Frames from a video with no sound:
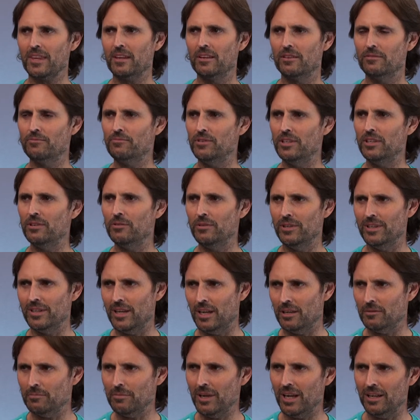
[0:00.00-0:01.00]
fear in
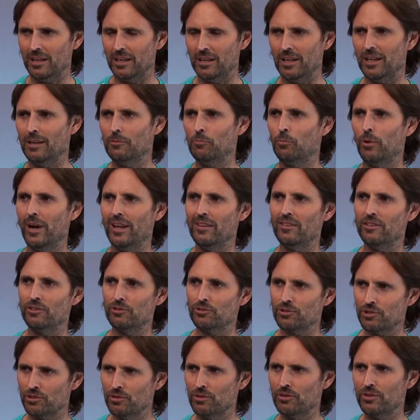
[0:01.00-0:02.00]
that manner, when the
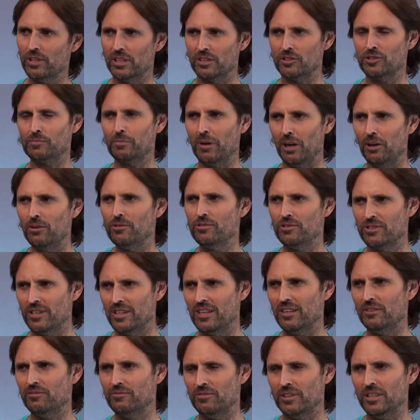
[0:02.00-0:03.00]
truth exposed
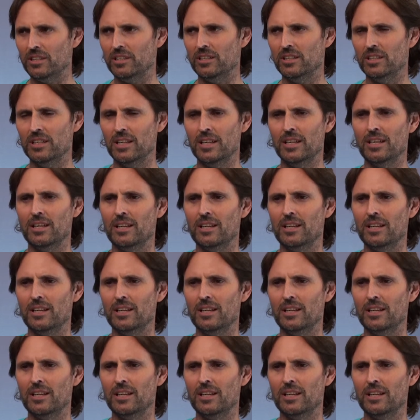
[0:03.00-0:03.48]
their fear,